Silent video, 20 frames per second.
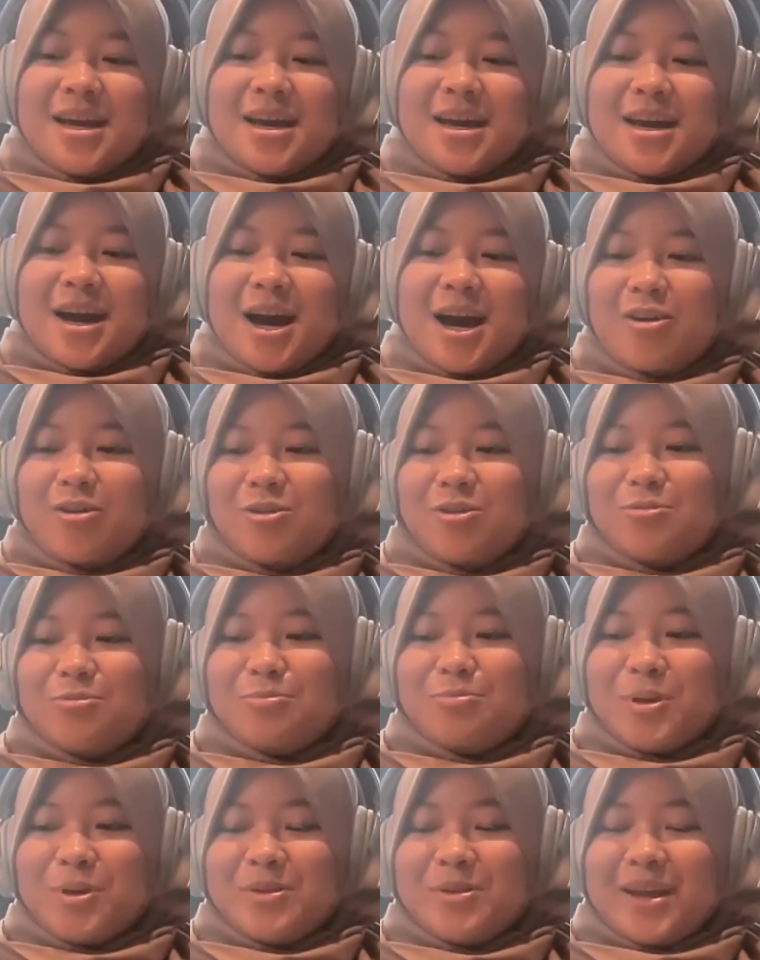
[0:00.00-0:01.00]
How do
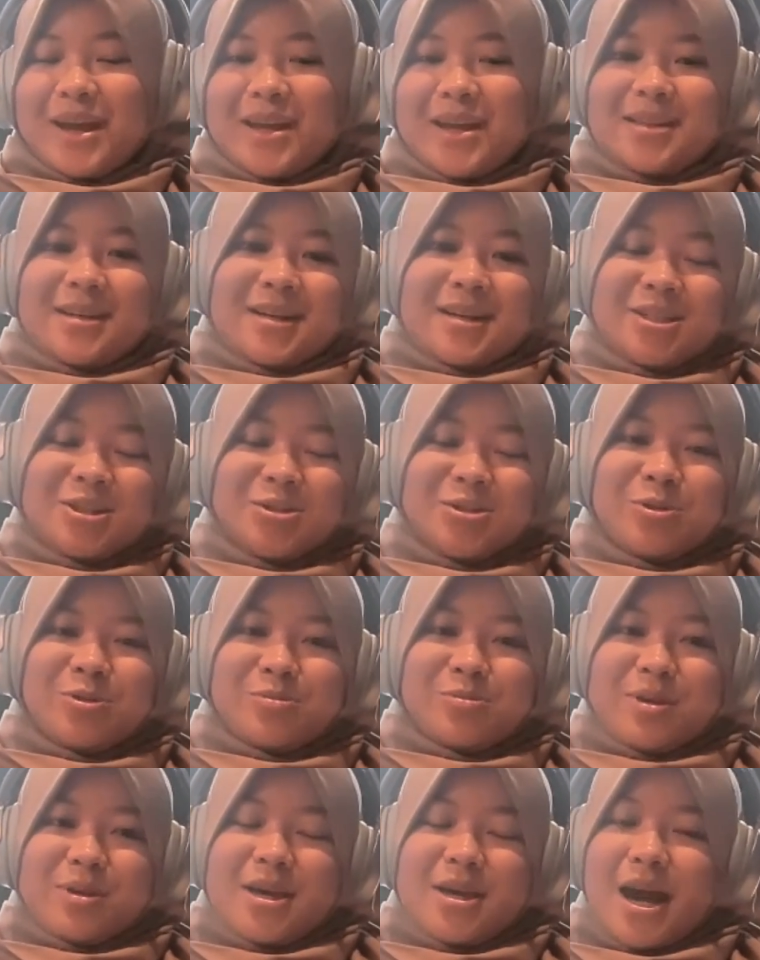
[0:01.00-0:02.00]
people get in touch
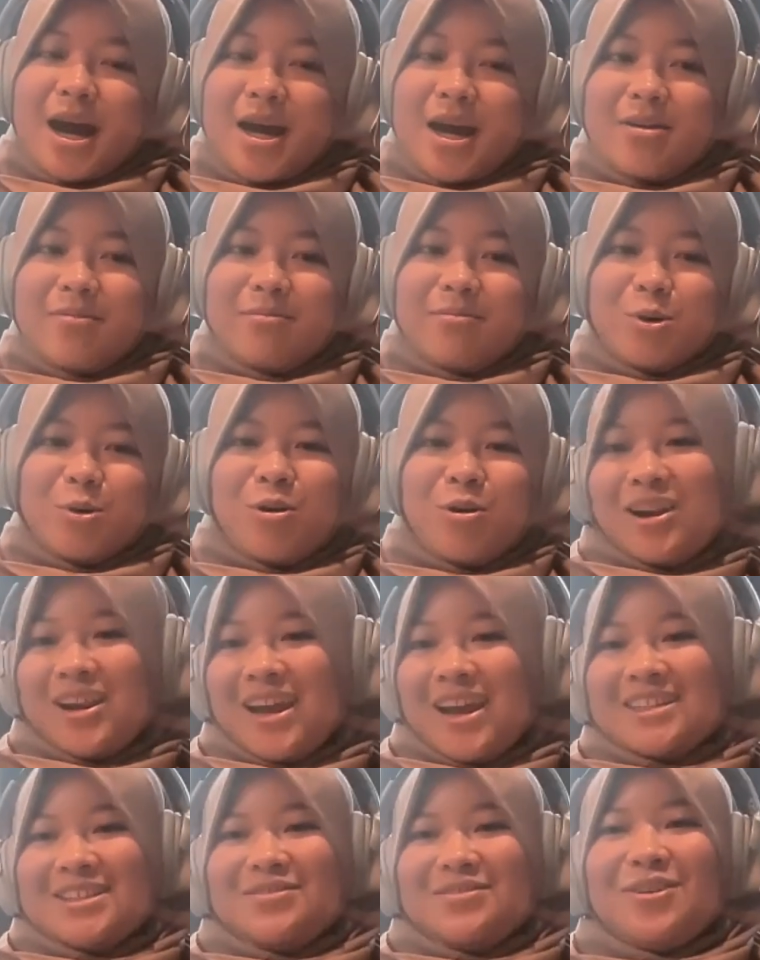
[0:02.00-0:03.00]
with me? I am quite
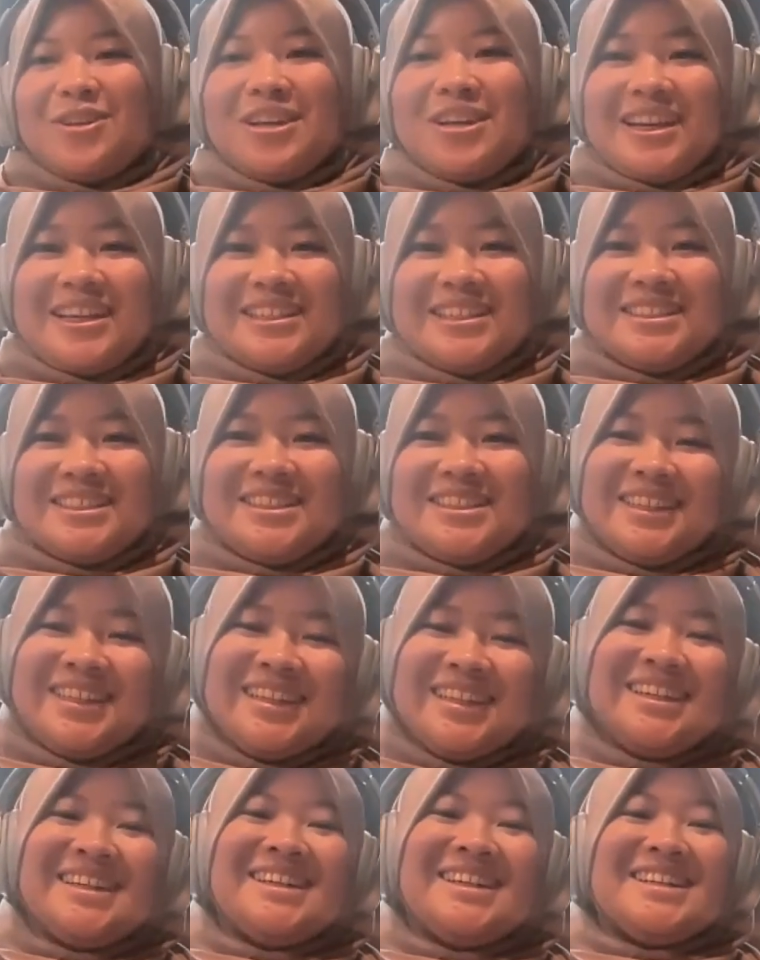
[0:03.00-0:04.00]
active on LinkedIn,
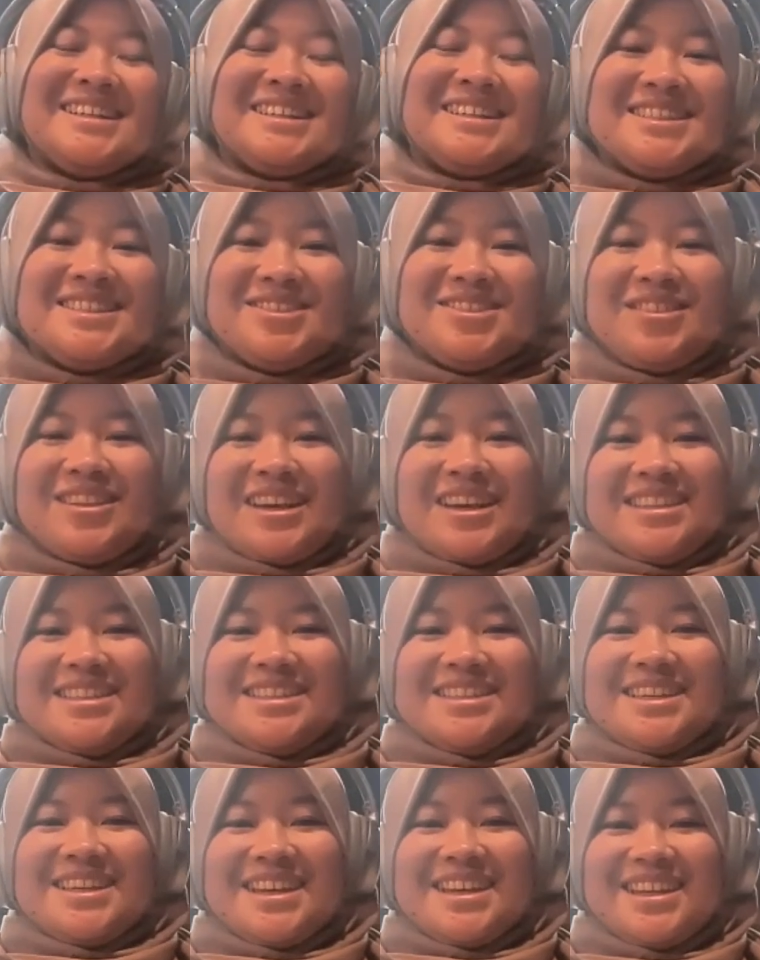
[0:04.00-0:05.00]
so
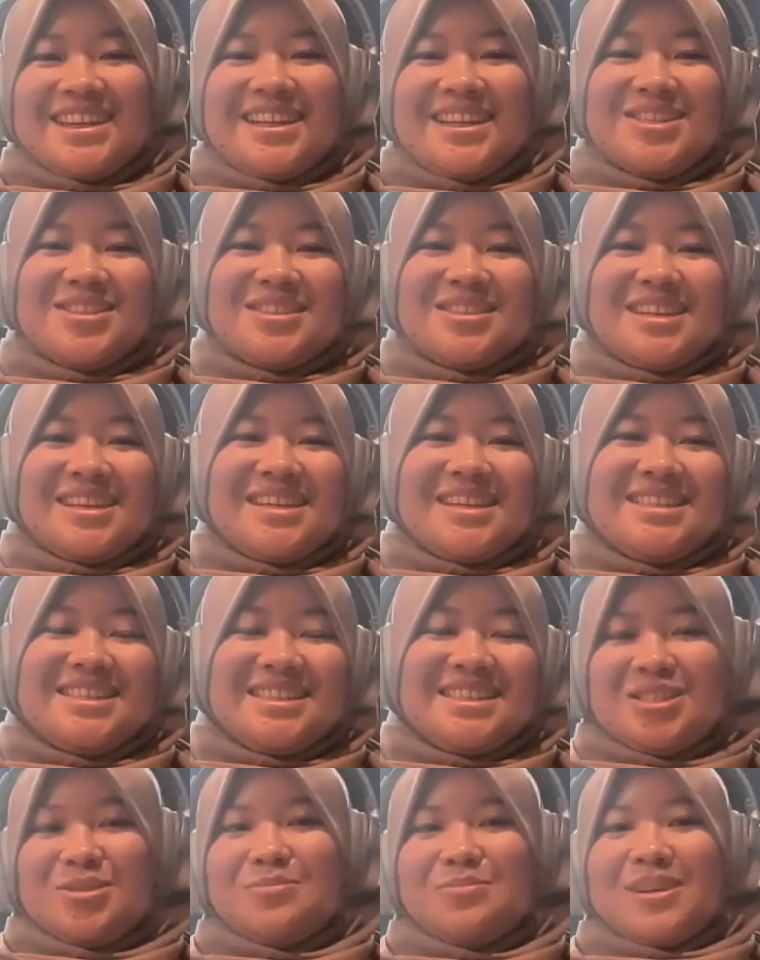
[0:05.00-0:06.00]
that's the
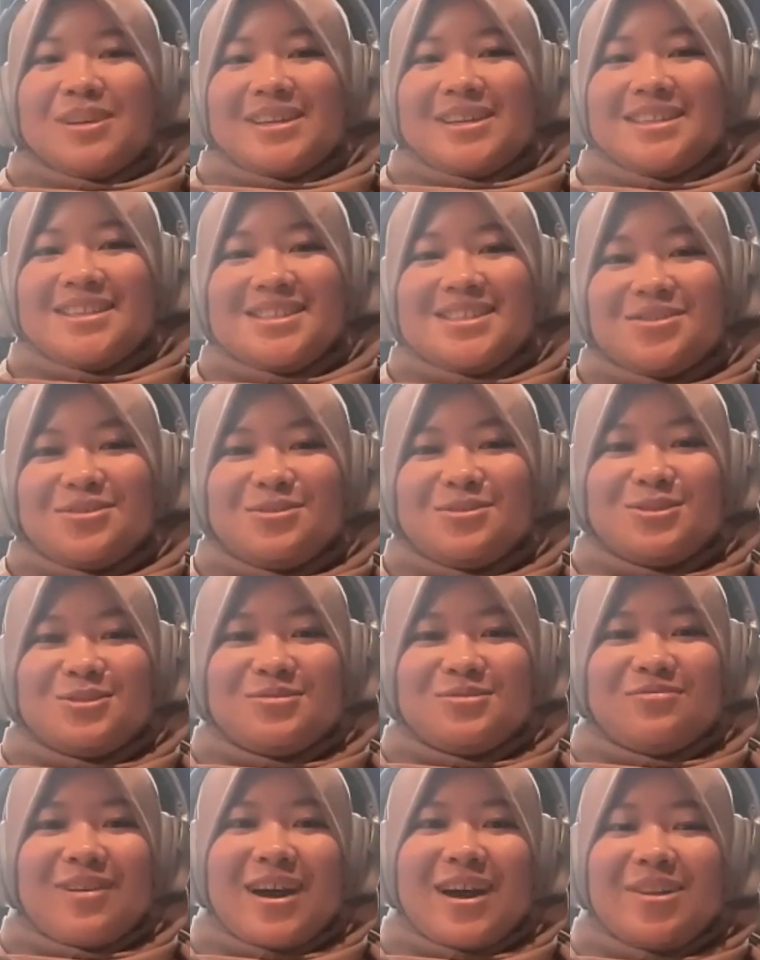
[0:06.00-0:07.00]
easiest place
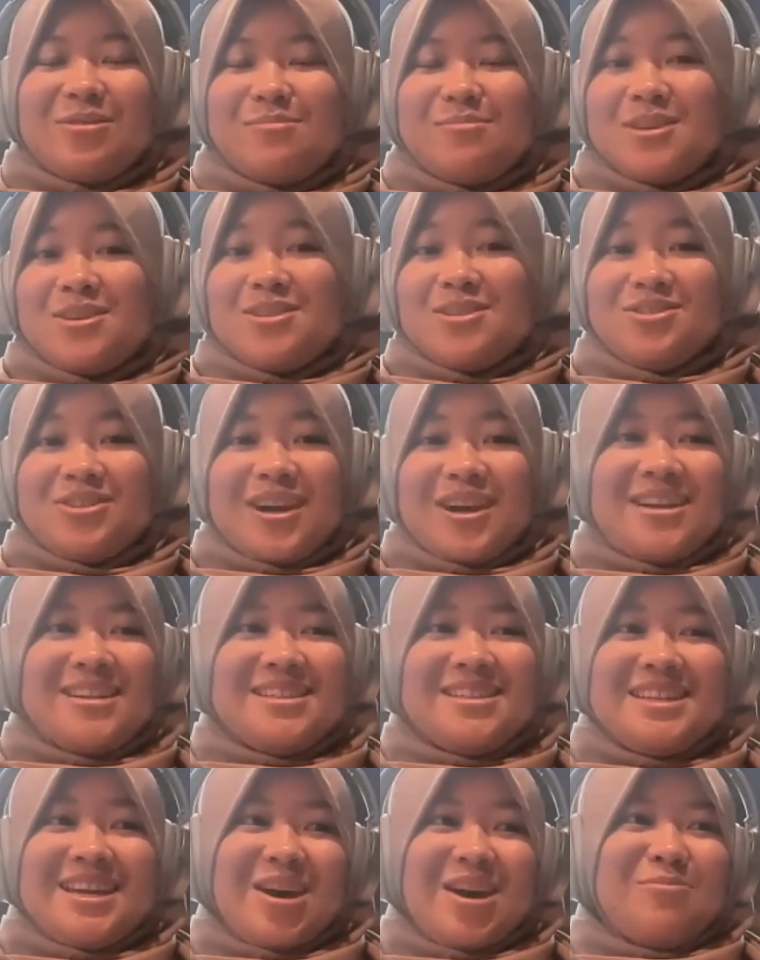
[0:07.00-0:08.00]
to find me. You can
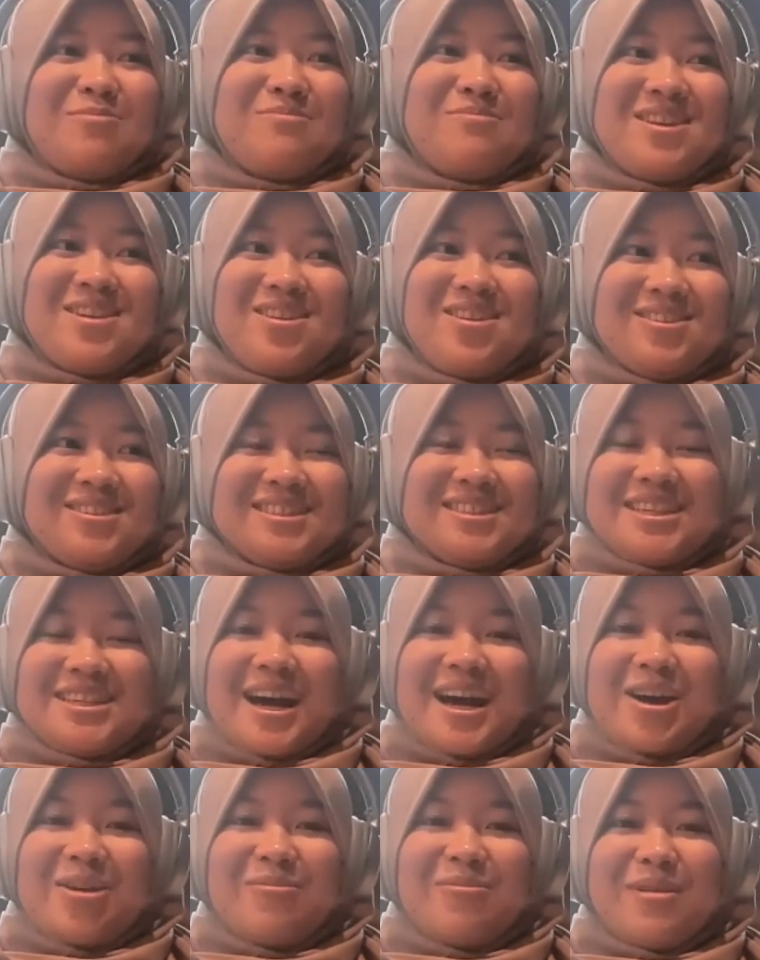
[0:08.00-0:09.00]
DM me all the
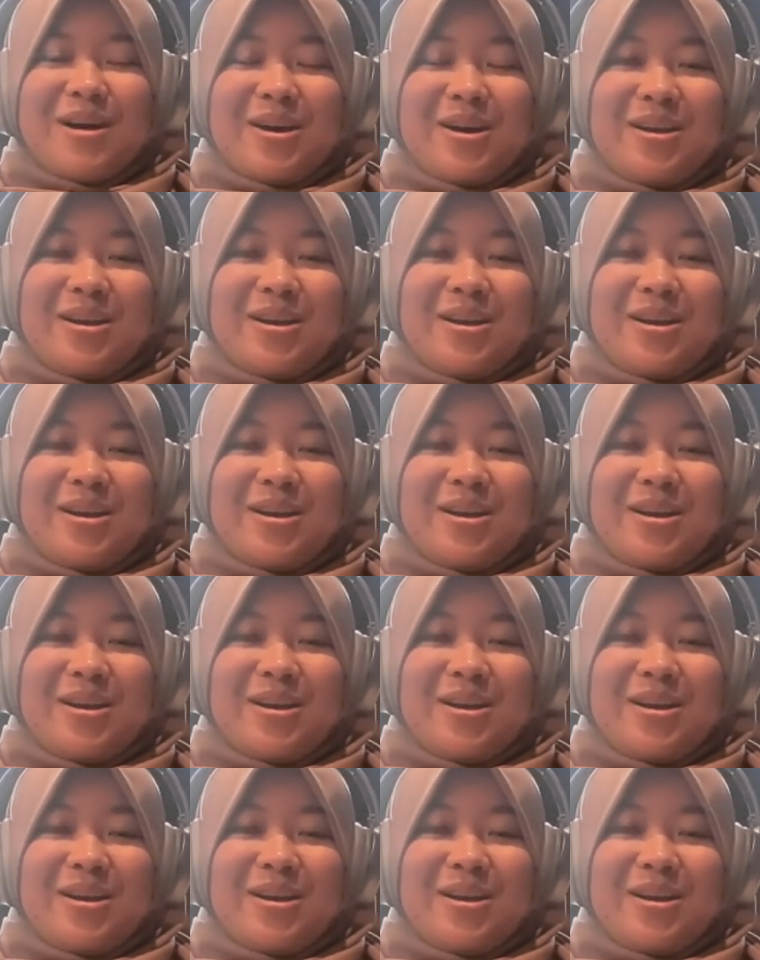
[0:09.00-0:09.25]
time.